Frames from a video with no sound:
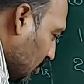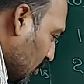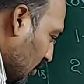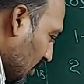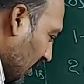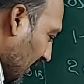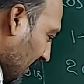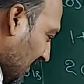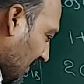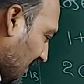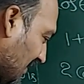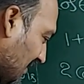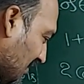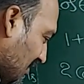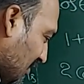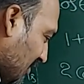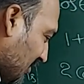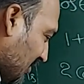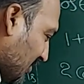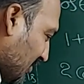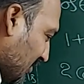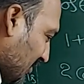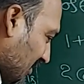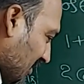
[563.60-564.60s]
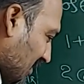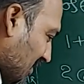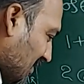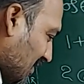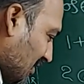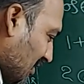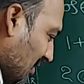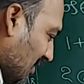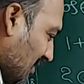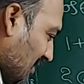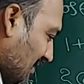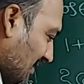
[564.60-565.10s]
to do like this, dear students.
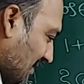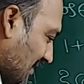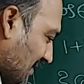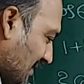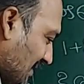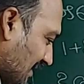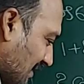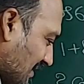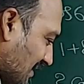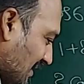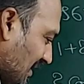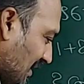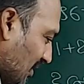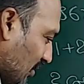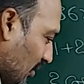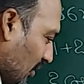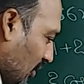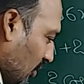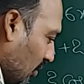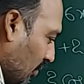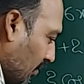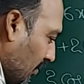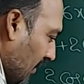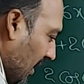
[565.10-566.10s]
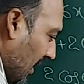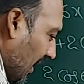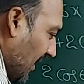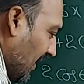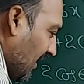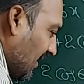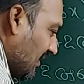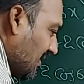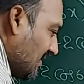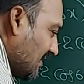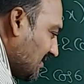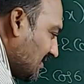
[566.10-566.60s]
Cos 6x equal to
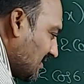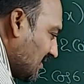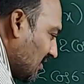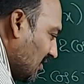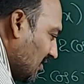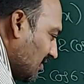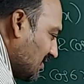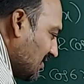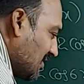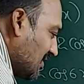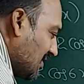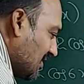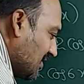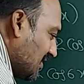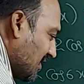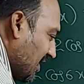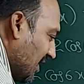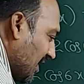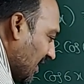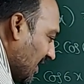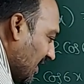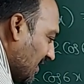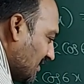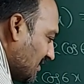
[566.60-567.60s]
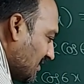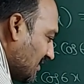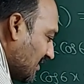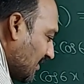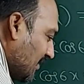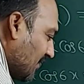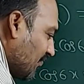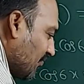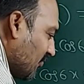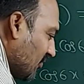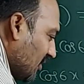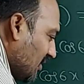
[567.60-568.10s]
minus cos 60 degrees.
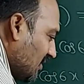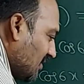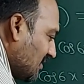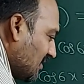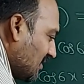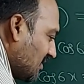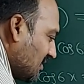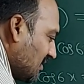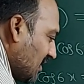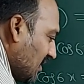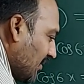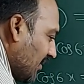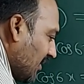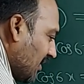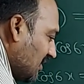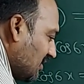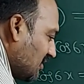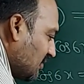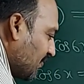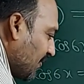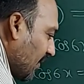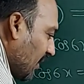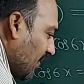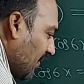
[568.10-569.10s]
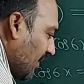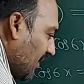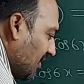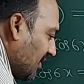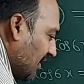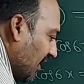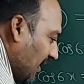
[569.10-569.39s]
60 means pi by